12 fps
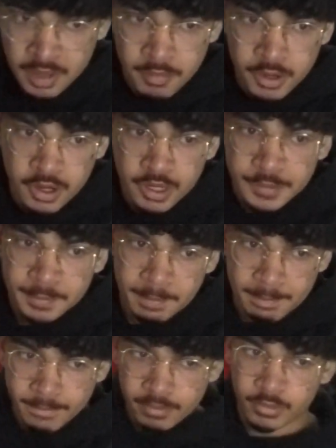But all right,
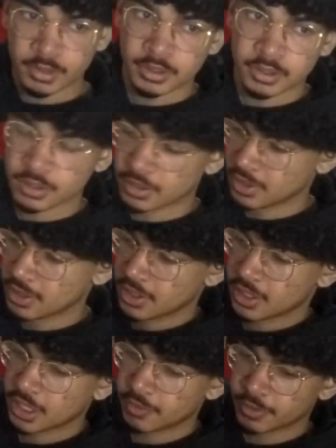
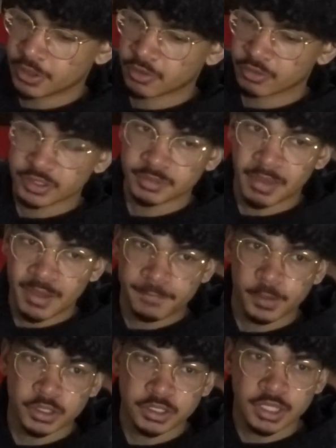here we go. This is my
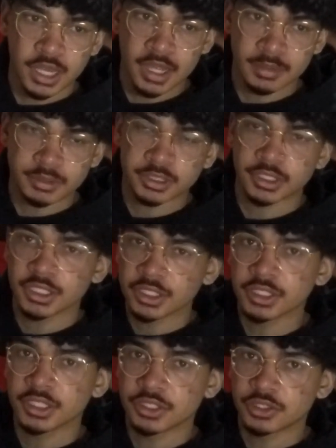first time
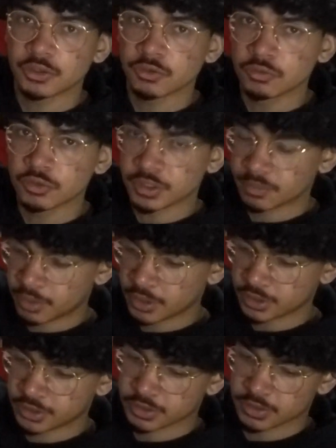seeing these shoes in
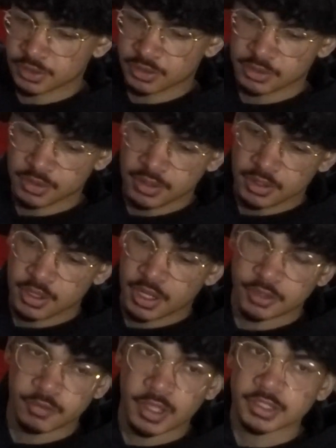person.
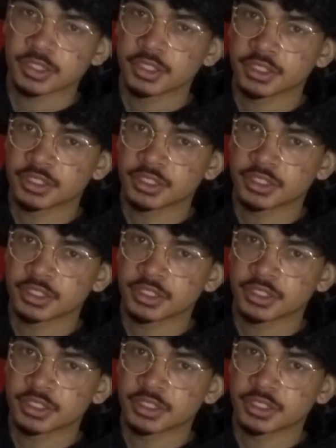You guys are gonna